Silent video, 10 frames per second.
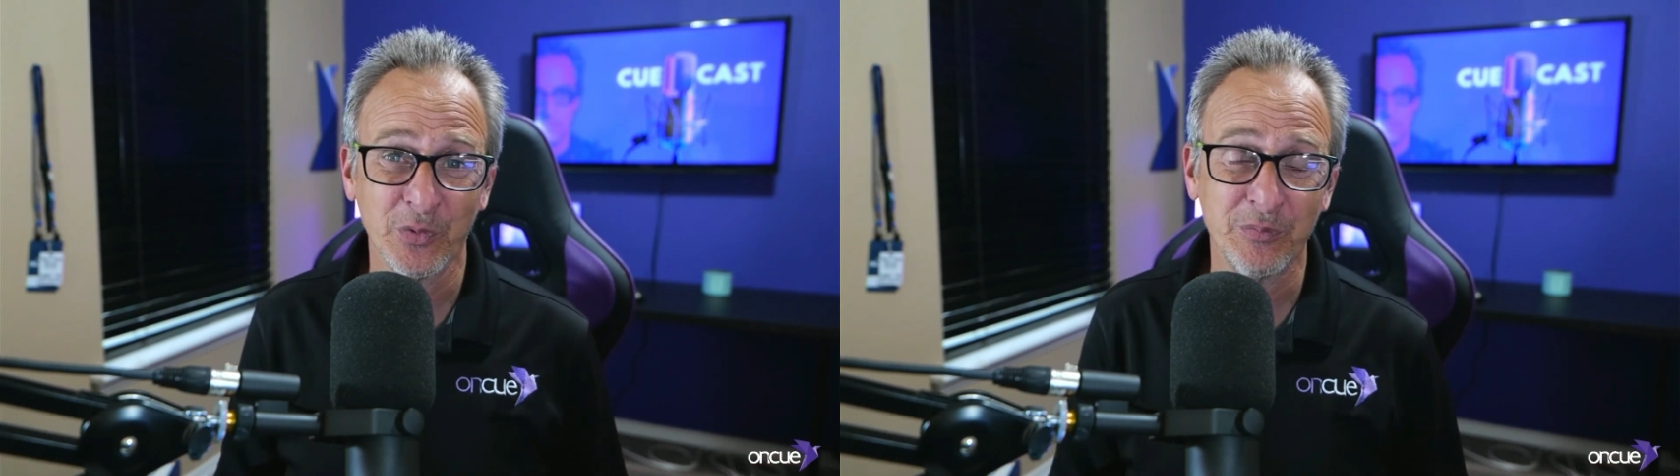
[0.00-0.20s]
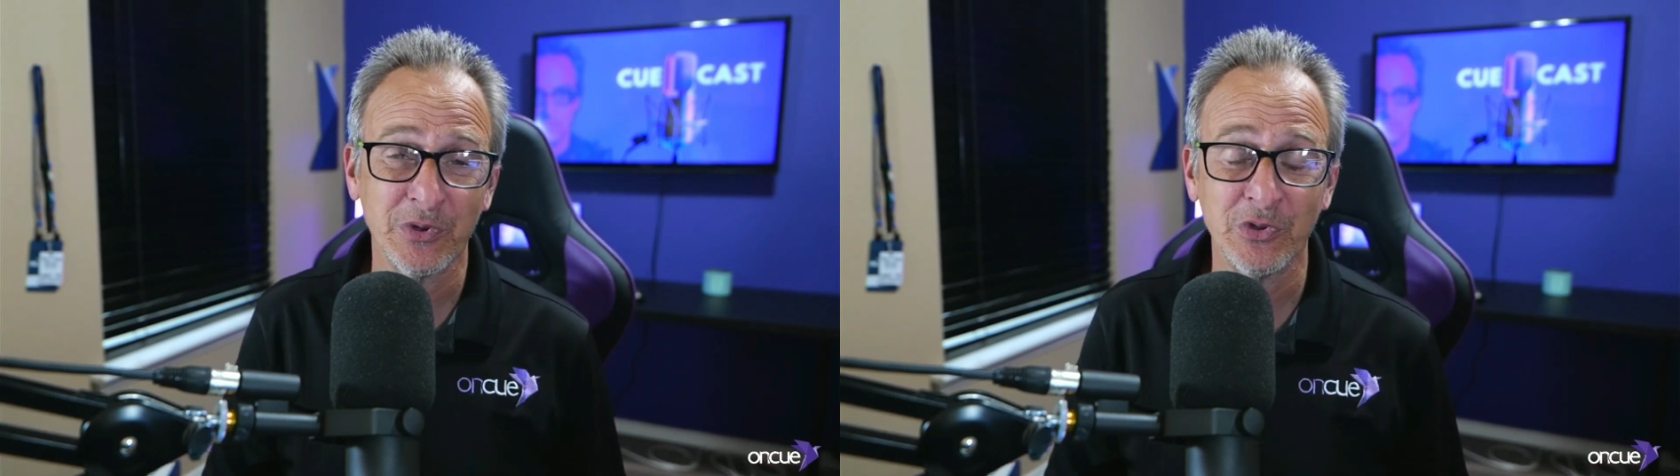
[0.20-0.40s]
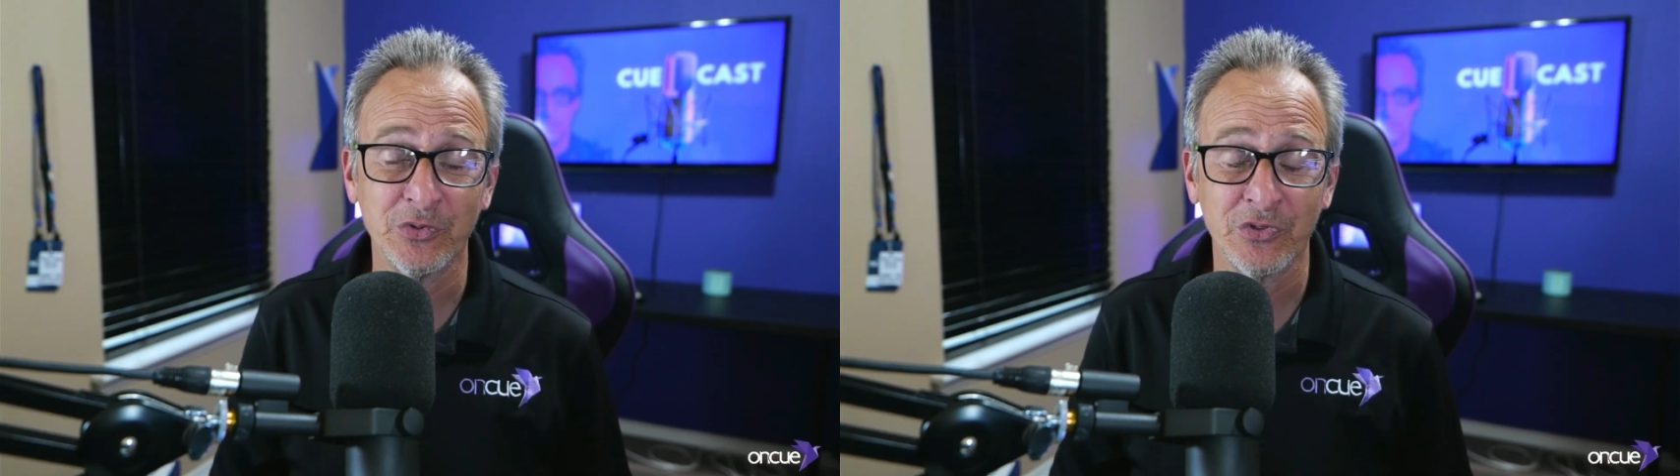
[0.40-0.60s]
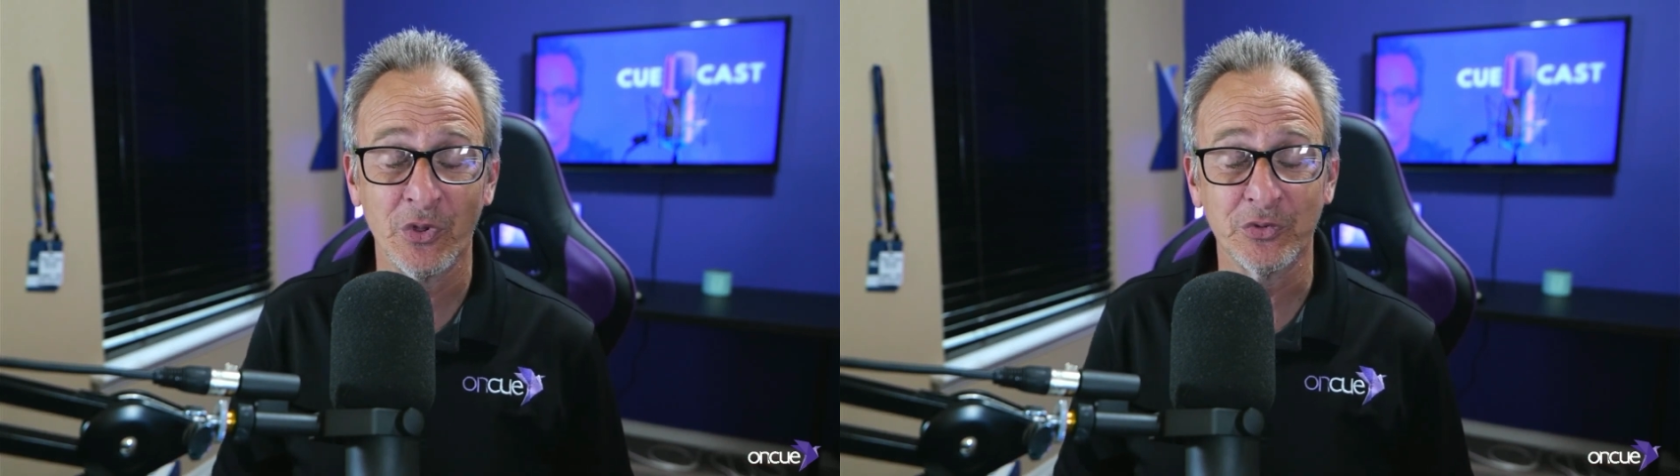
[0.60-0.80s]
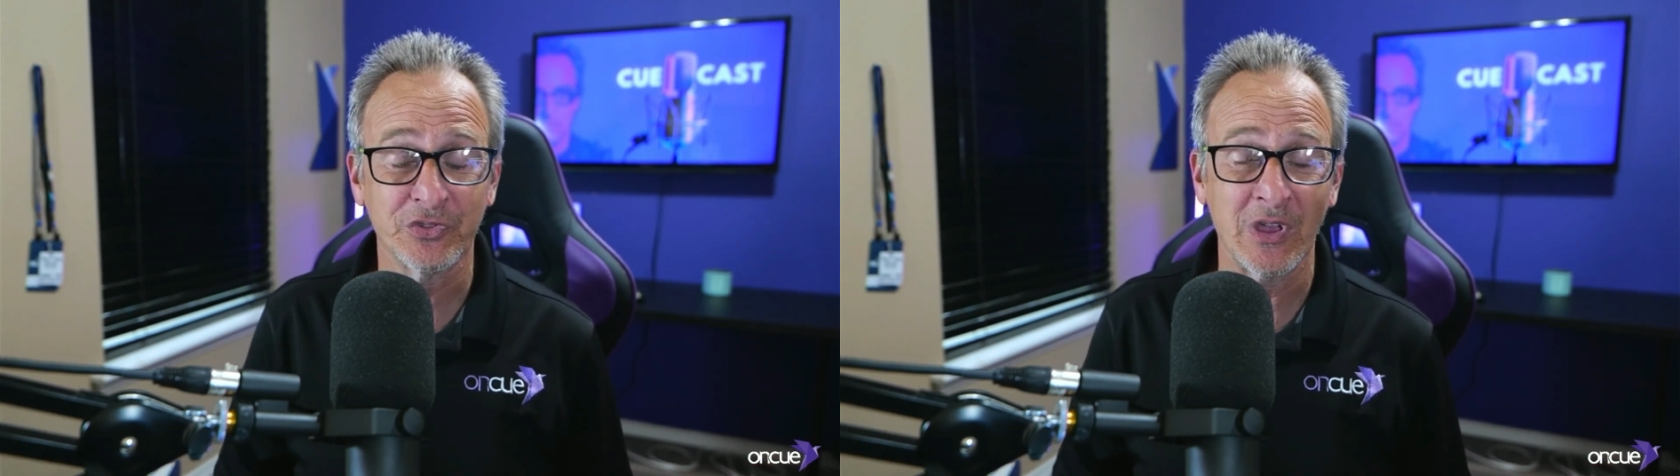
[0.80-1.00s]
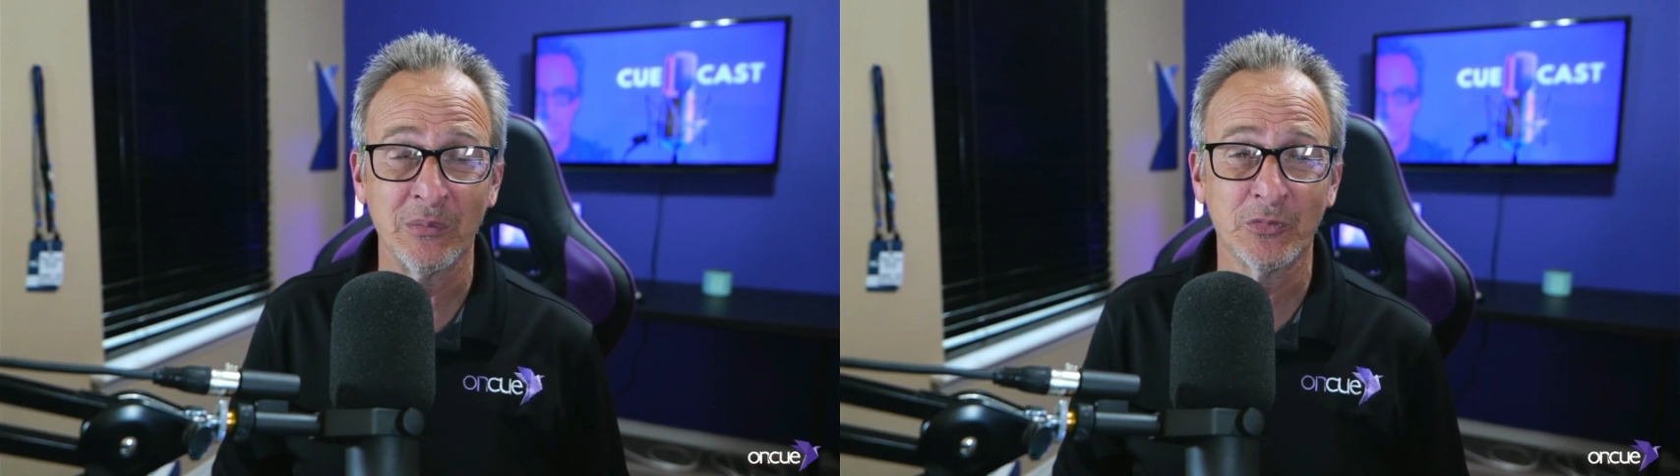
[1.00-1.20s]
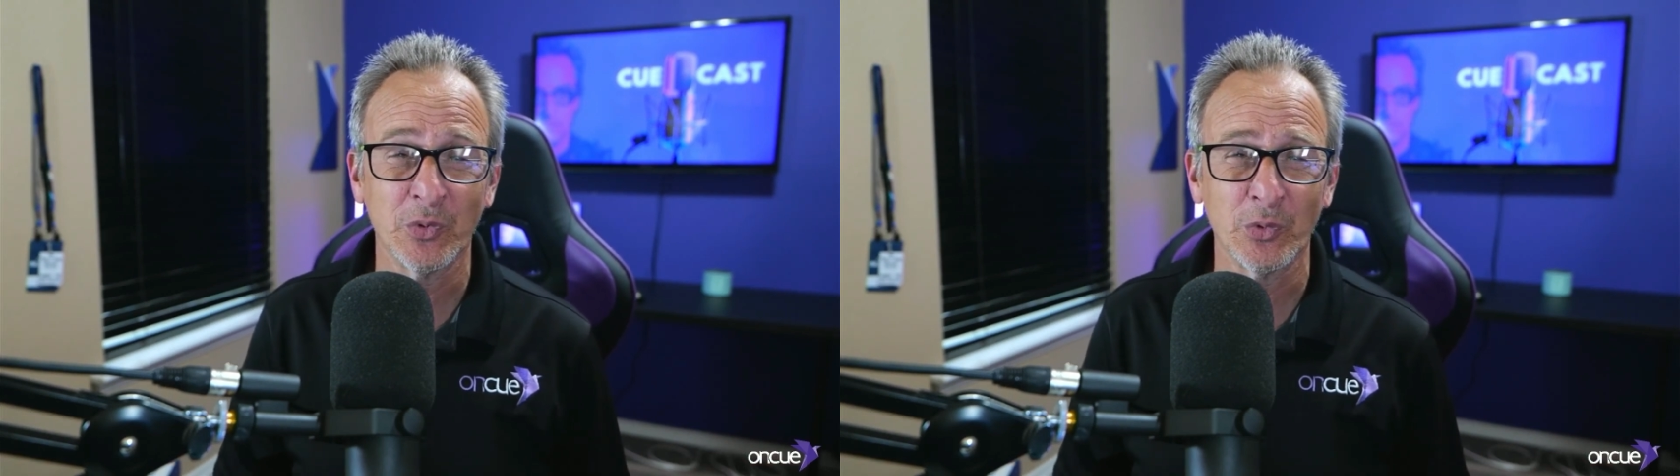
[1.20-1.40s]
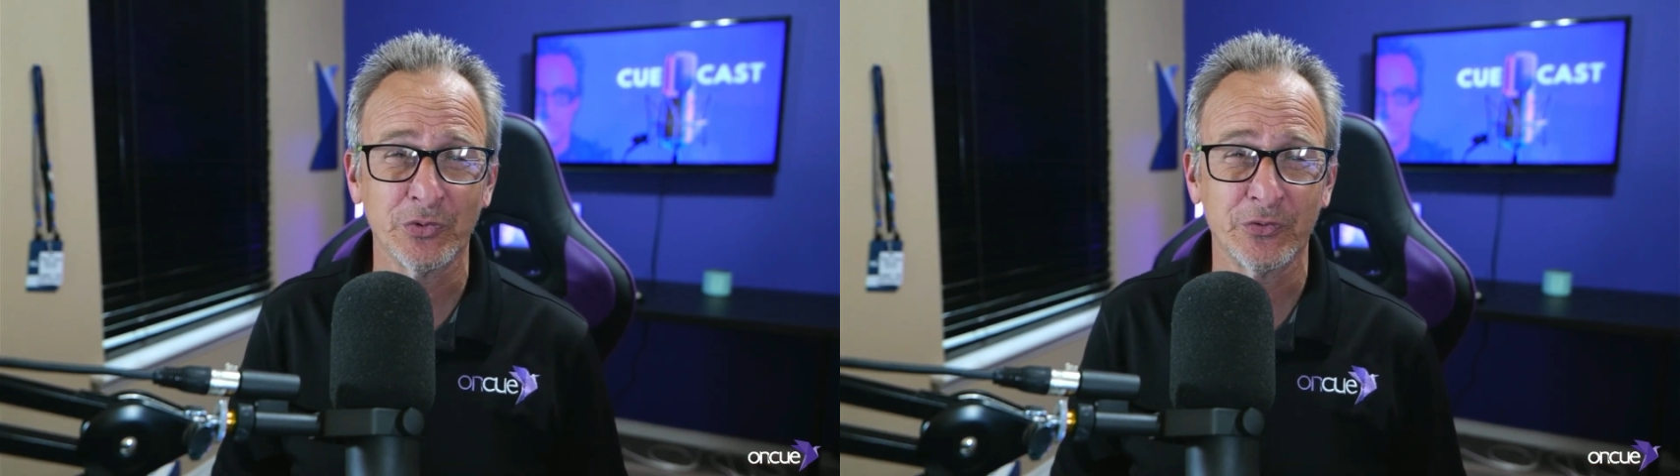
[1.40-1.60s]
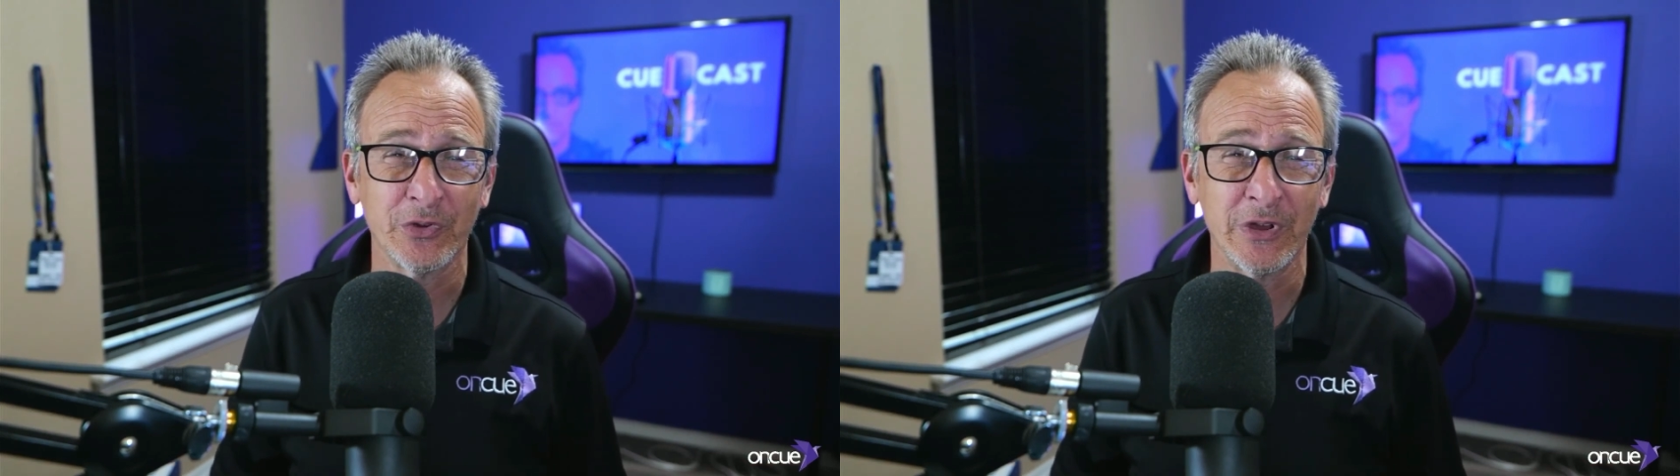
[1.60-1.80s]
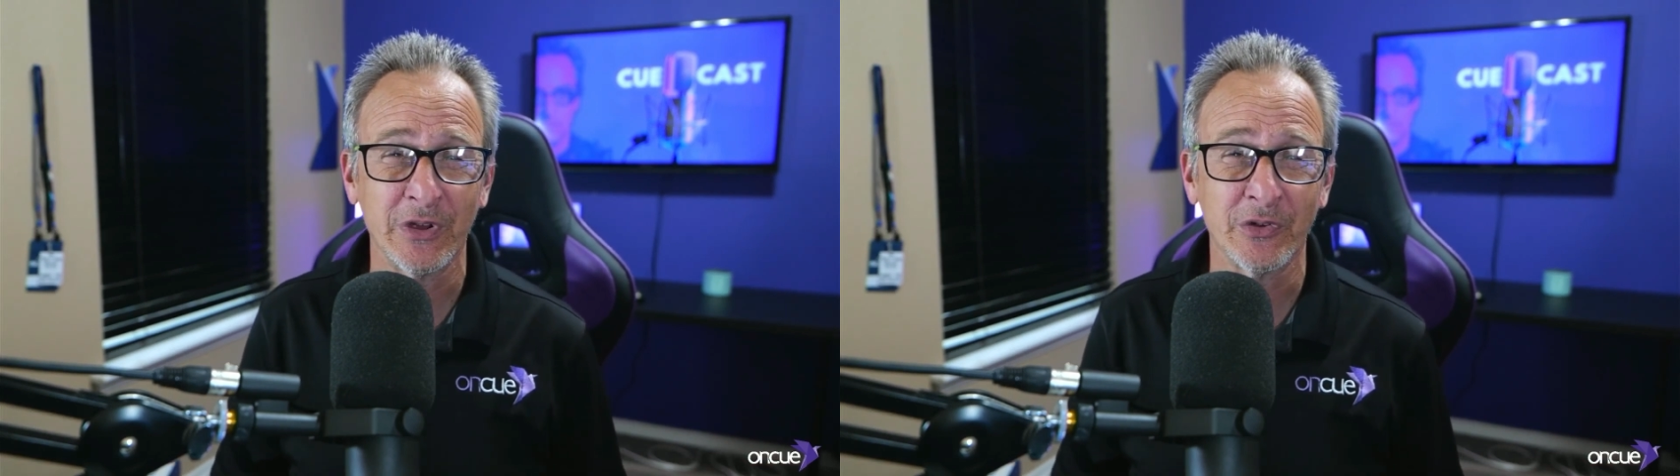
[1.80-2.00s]
We've been using those same tools for
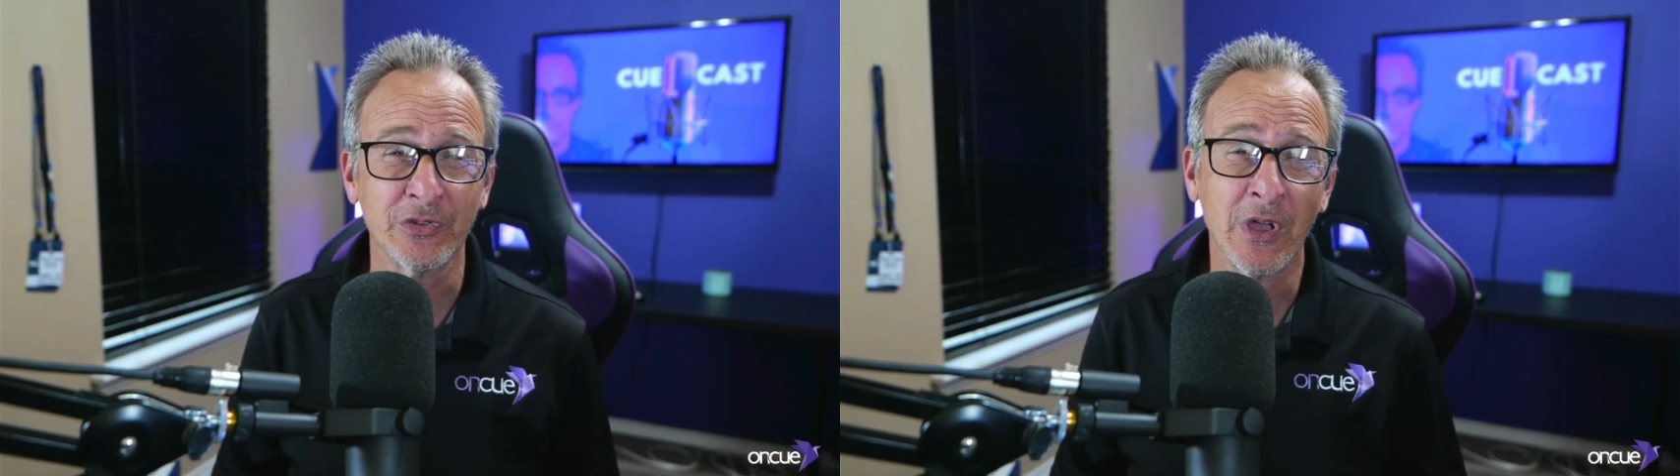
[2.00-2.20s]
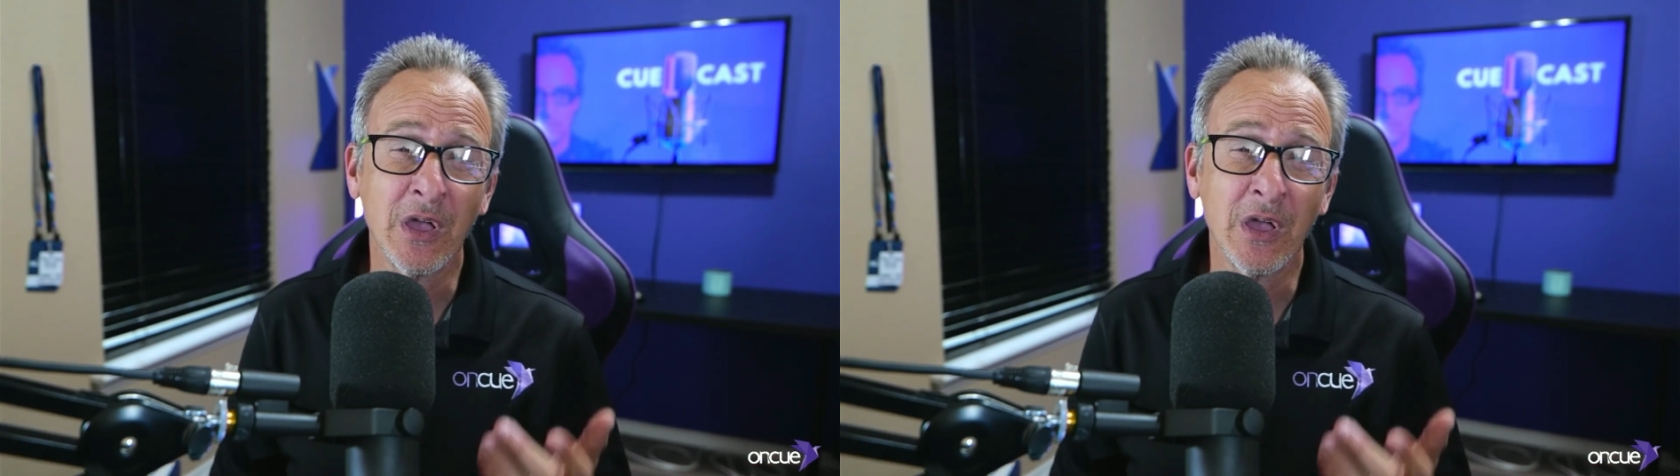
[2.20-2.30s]
years.